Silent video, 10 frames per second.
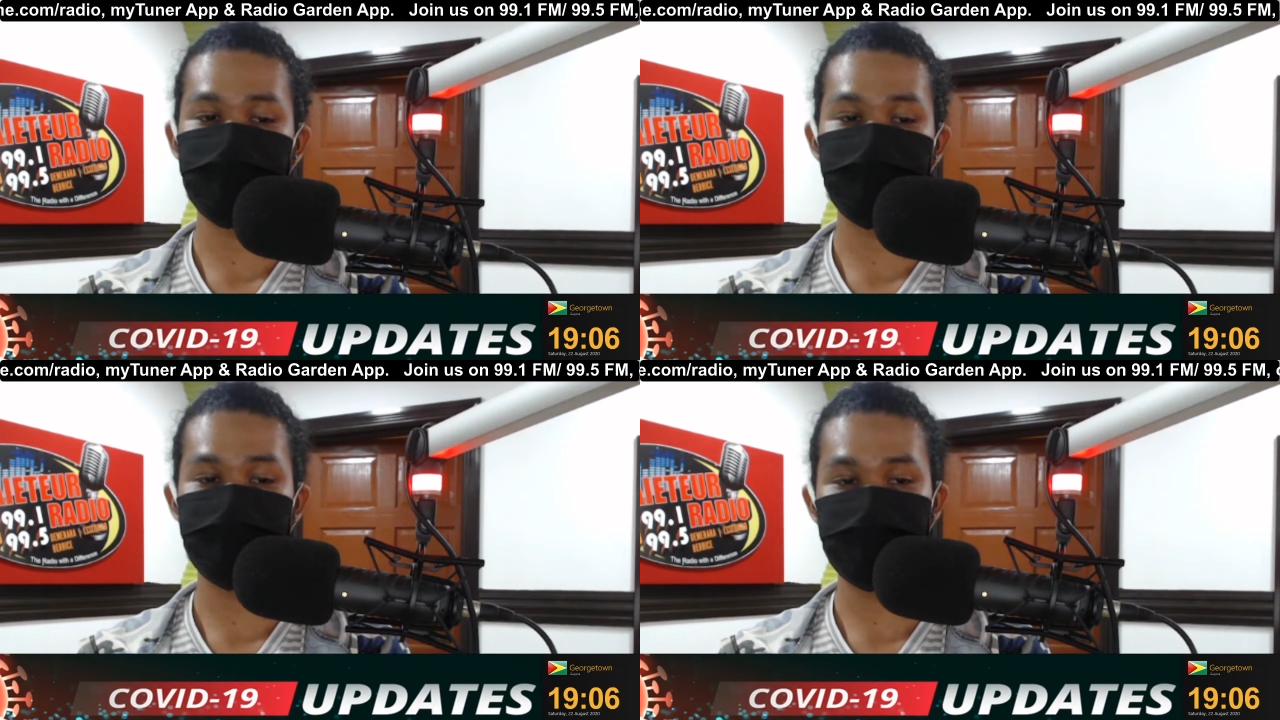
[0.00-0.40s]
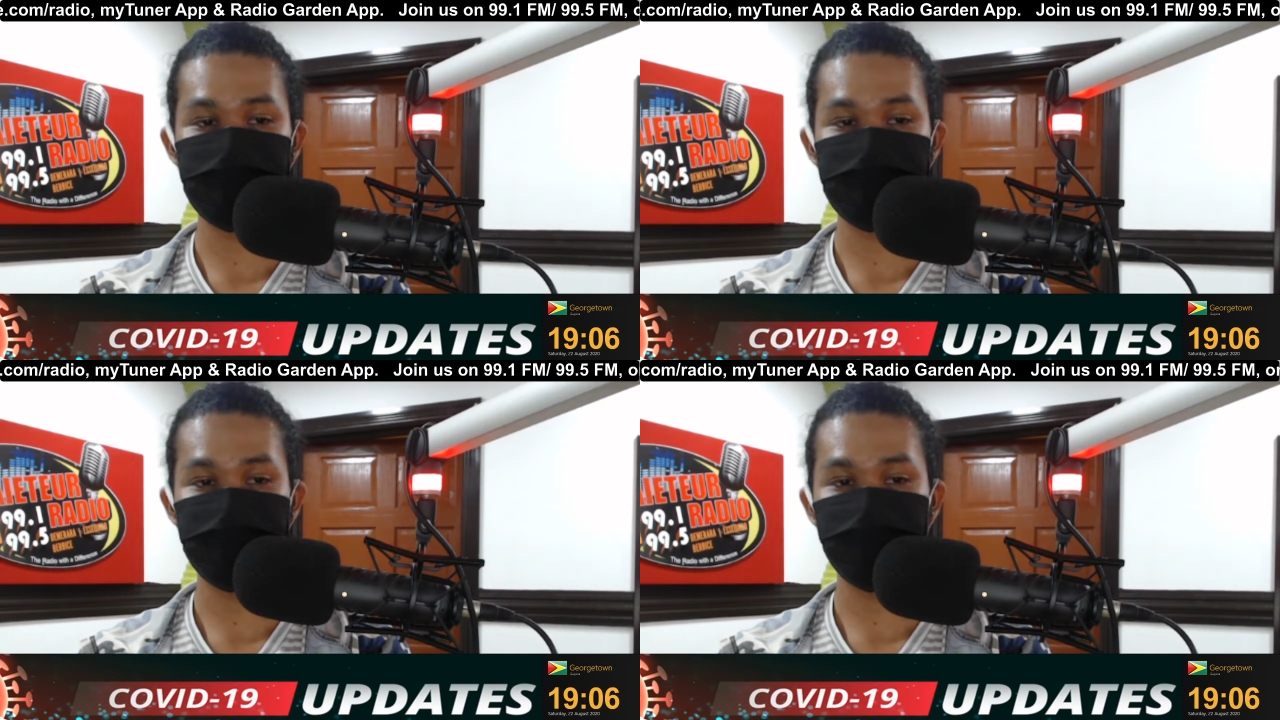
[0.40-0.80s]

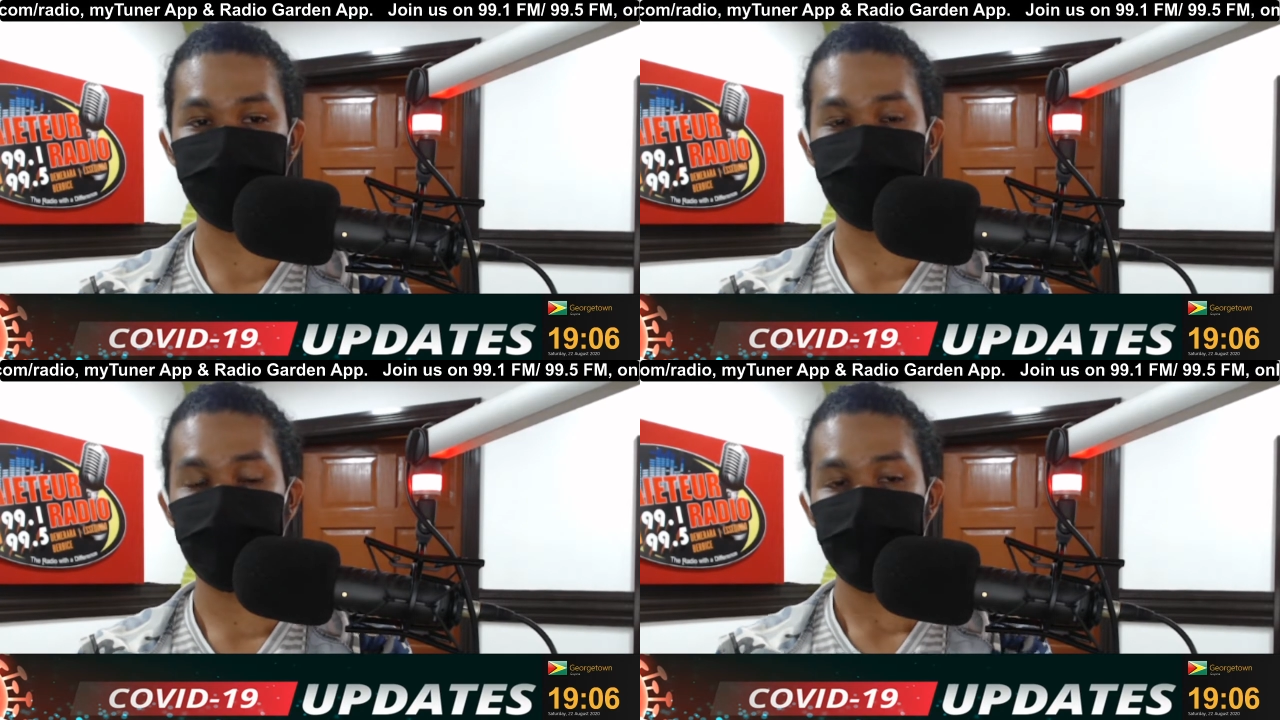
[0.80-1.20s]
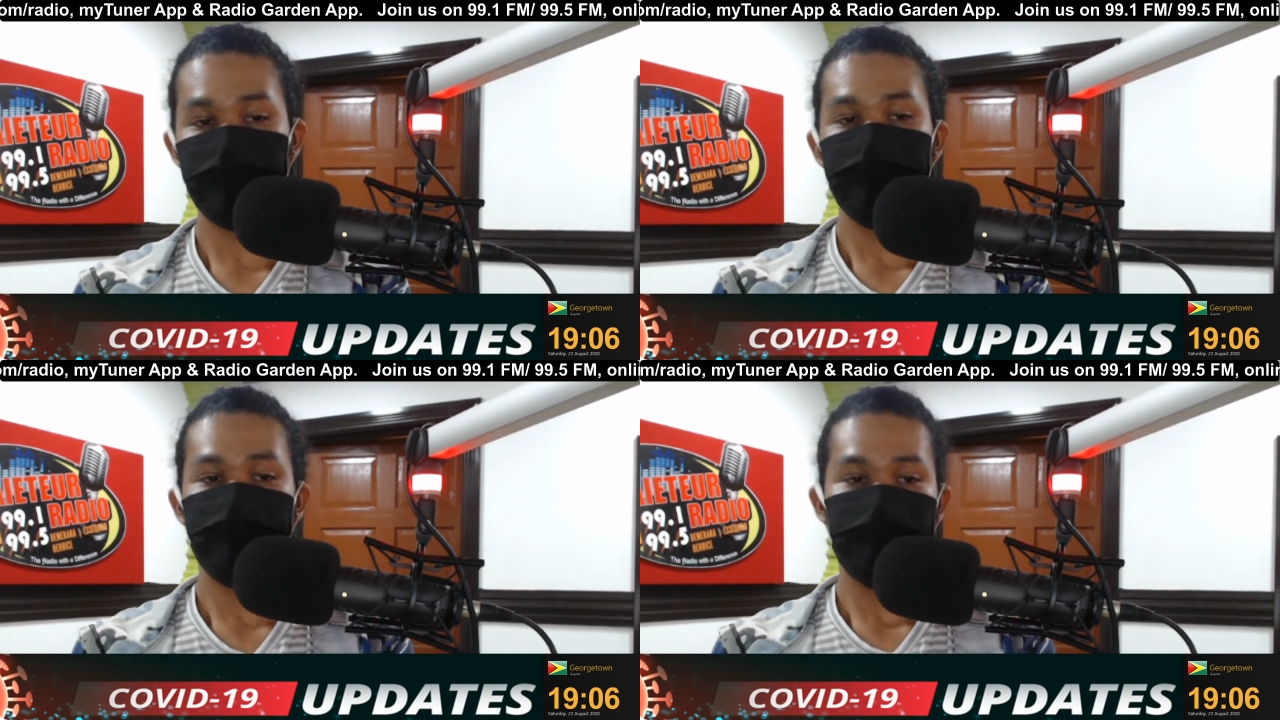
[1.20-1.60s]
distancing.
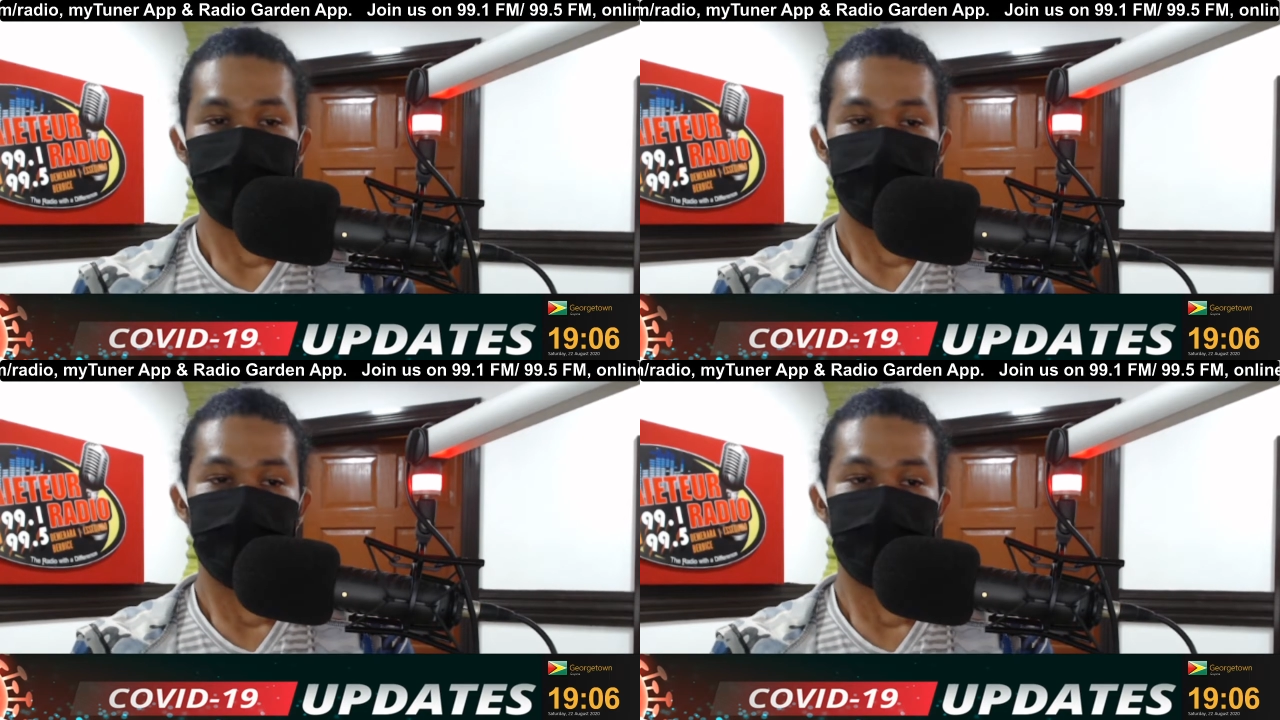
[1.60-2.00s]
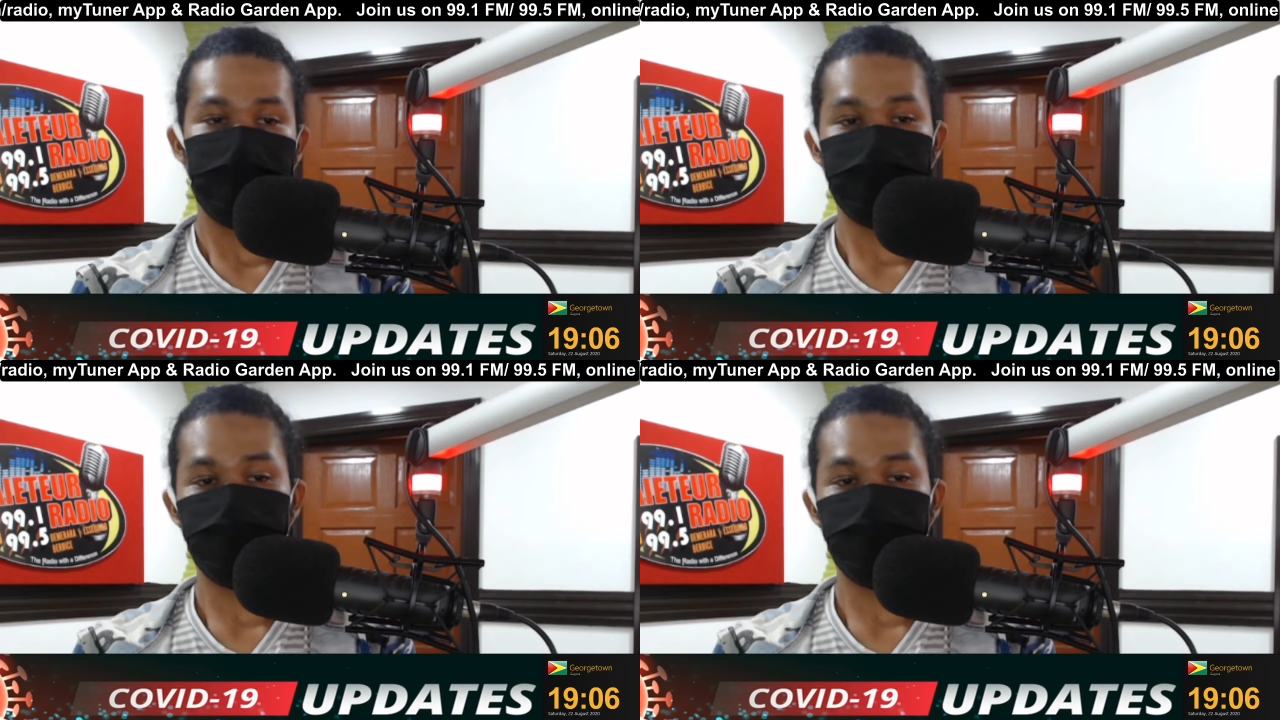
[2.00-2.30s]
A